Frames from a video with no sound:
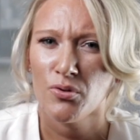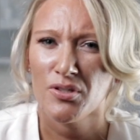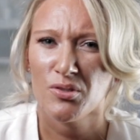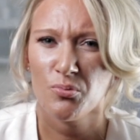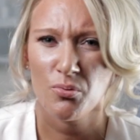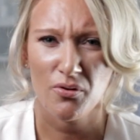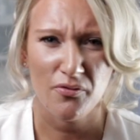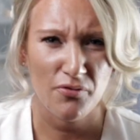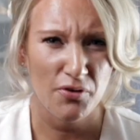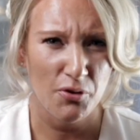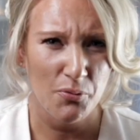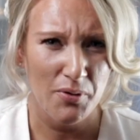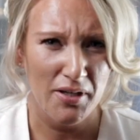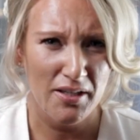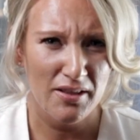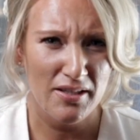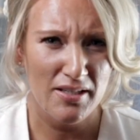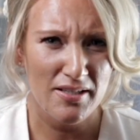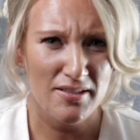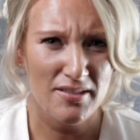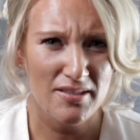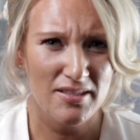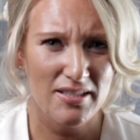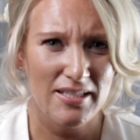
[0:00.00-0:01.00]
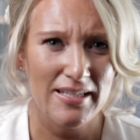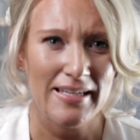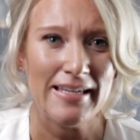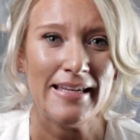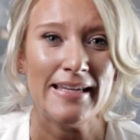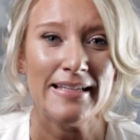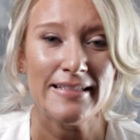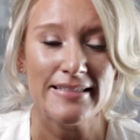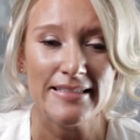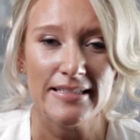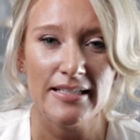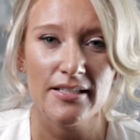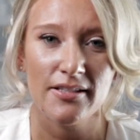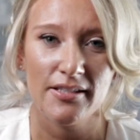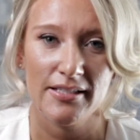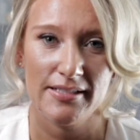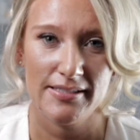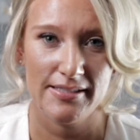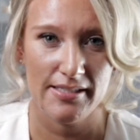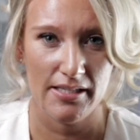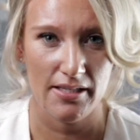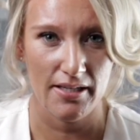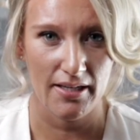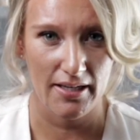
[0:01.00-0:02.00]
is reviewing this to instantly
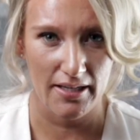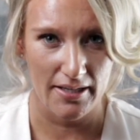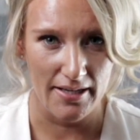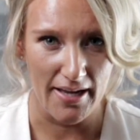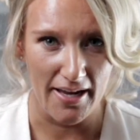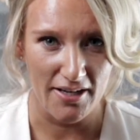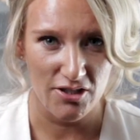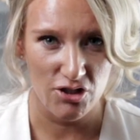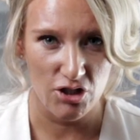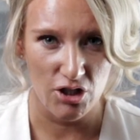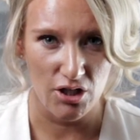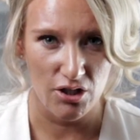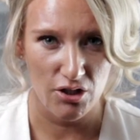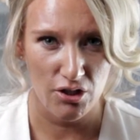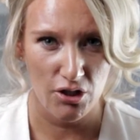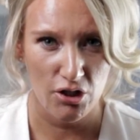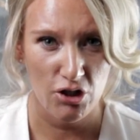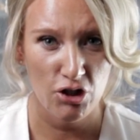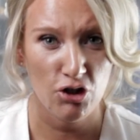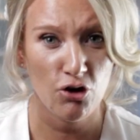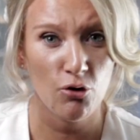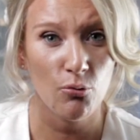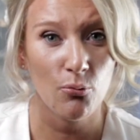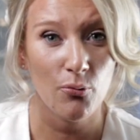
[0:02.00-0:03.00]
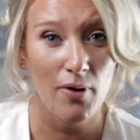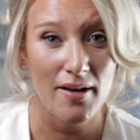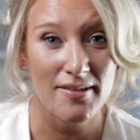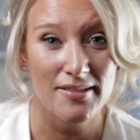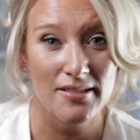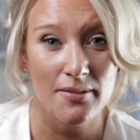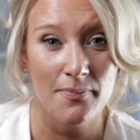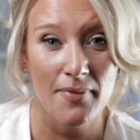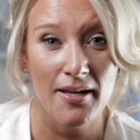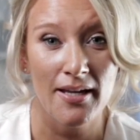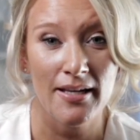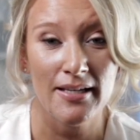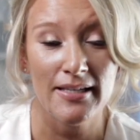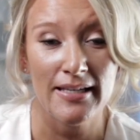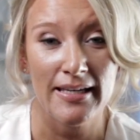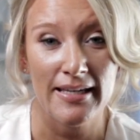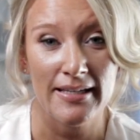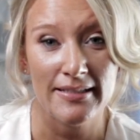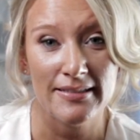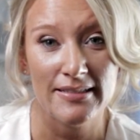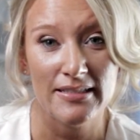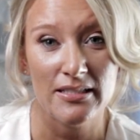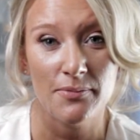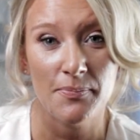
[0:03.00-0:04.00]
see a connection. Your resume
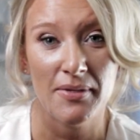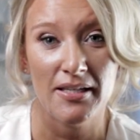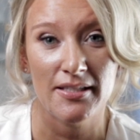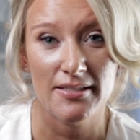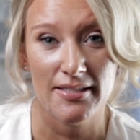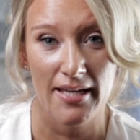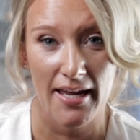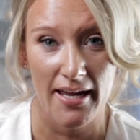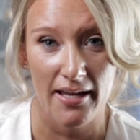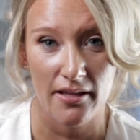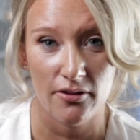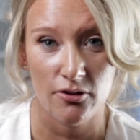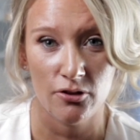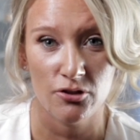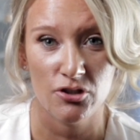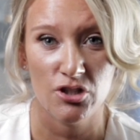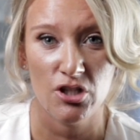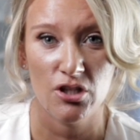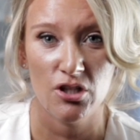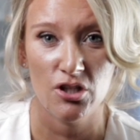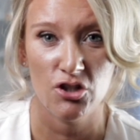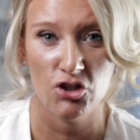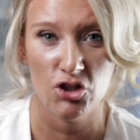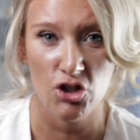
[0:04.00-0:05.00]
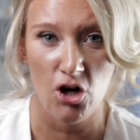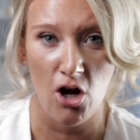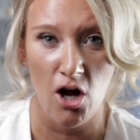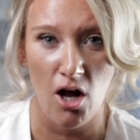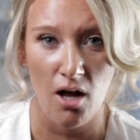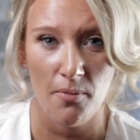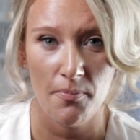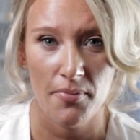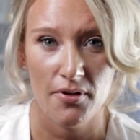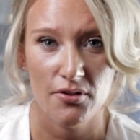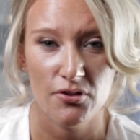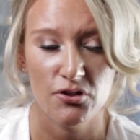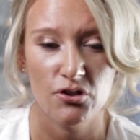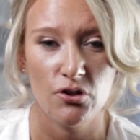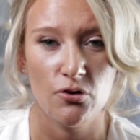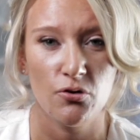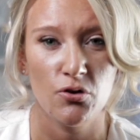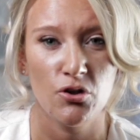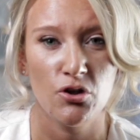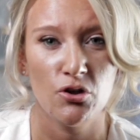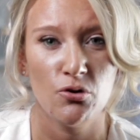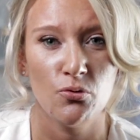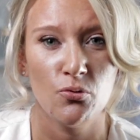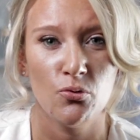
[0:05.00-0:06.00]
needs to be tailored to the job, so
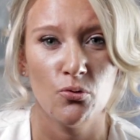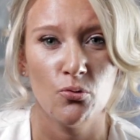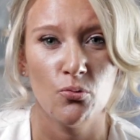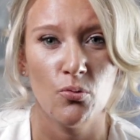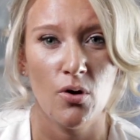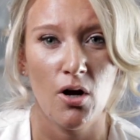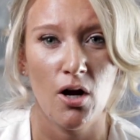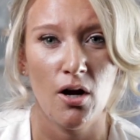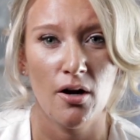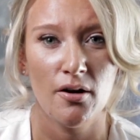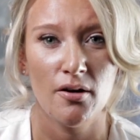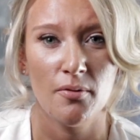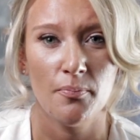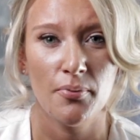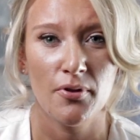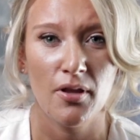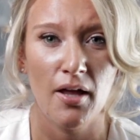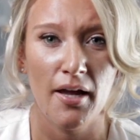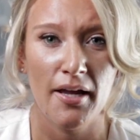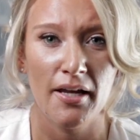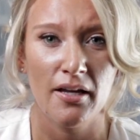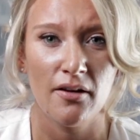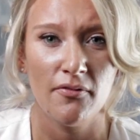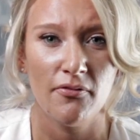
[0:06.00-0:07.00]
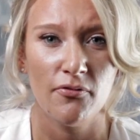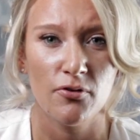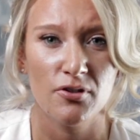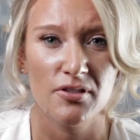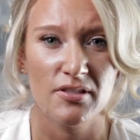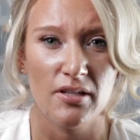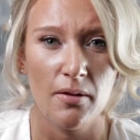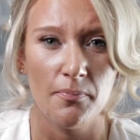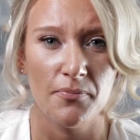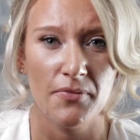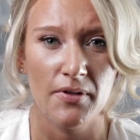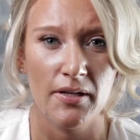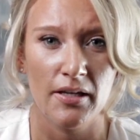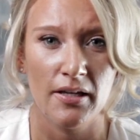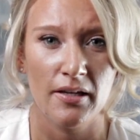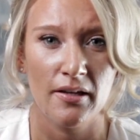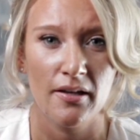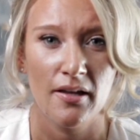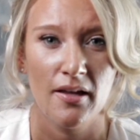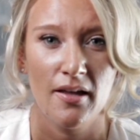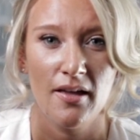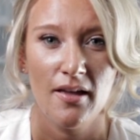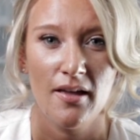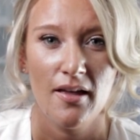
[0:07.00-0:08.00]
you are applying for
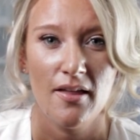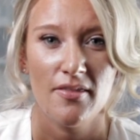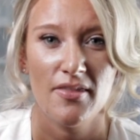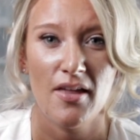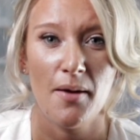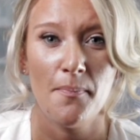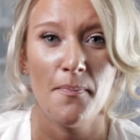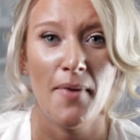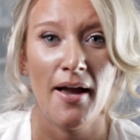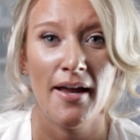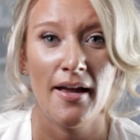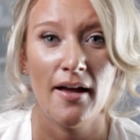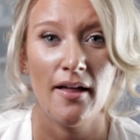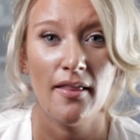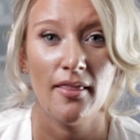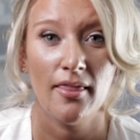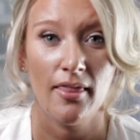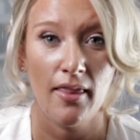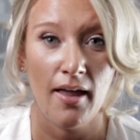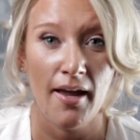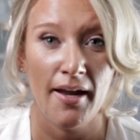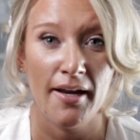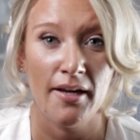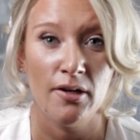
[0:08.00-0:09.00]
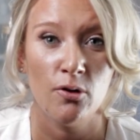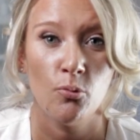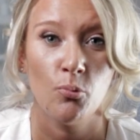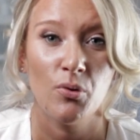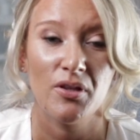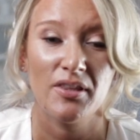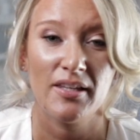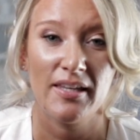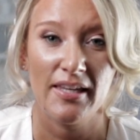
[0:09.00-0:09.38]
something that might align with